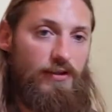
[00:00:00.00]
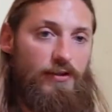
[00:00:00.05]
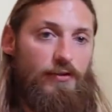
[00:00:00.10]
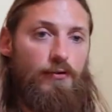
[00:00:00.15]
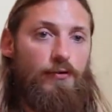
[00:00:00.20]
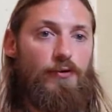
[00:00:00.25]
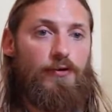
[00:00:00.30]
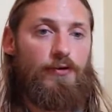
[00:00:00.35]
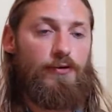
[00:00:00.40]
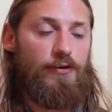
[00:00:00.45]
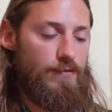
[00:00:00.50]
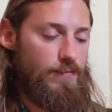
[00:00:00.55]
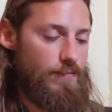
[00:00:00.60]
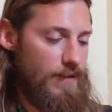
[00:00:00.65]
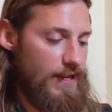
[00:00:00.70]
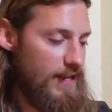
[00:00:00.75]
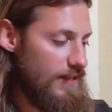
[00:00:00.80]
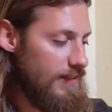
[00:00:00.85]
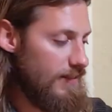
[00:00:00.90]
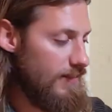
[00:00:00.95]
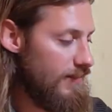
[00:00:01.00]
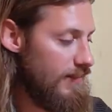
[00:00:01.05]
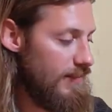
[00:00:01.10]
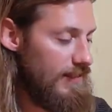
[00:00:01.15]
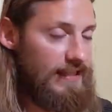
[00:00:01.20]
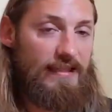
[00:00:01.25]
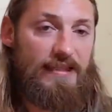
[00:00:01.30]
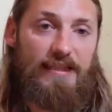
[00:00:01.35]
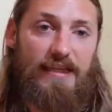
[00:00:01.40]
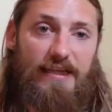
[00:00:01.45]
you're going to make the
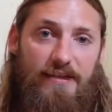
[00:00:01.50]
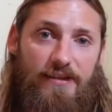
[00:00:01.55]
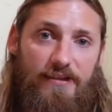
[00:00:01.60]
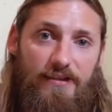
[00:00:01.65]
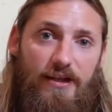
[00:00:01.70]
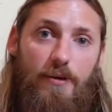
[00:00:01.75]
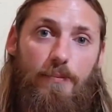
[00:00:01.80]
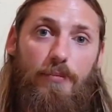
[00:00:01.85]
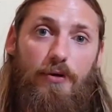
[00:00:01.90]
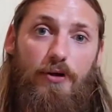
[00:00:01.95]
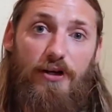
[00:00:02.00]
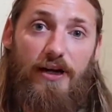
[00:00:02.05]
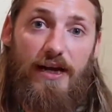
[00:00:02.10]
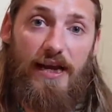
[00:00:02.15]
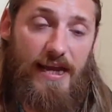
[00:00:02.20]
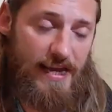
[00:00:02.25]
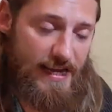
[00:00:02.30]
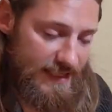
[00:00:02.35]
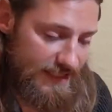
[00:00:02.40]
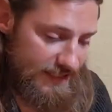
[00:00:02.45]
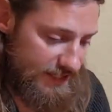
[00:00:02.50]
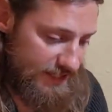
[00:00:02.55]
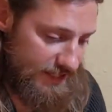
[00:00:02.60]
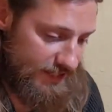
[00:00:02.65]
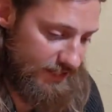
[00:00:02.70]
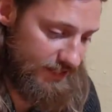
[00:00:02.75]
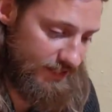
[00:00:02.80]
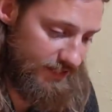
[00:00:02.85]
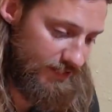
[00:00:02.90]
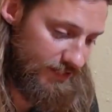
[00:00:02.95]
number 8.
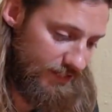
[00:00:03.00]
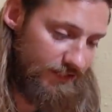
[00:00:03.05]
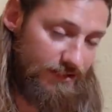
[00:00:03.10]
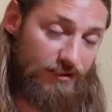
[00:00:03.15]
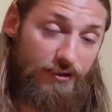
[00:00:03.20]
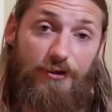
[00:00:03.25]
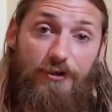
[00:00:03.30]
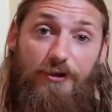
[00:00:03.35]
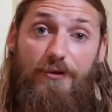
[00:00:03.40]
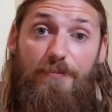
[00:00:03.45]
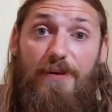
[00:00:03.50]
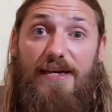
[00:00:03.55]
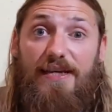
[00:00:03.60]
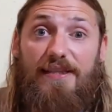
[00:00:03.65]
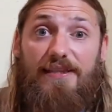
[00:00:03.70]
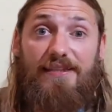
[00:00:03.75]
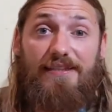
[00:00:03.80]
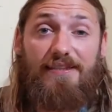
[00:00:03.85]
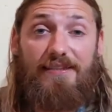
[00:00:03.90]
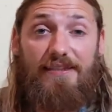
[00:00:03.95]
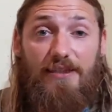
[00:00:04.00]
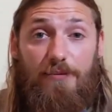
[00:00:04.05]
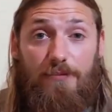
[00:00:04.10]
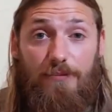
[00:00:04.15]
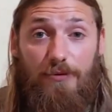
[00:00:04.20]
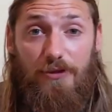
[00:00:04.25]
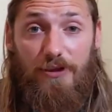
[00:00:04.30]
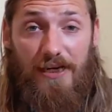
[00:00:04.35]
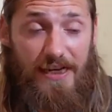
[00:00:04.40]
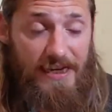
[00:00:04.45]
You're going to make the
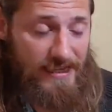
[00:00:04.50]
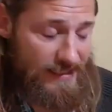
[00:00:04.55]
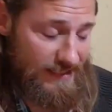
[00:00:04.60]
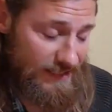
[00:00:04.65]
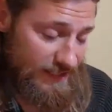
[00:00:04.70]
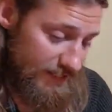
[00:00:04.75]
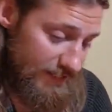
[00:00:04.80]
number 8.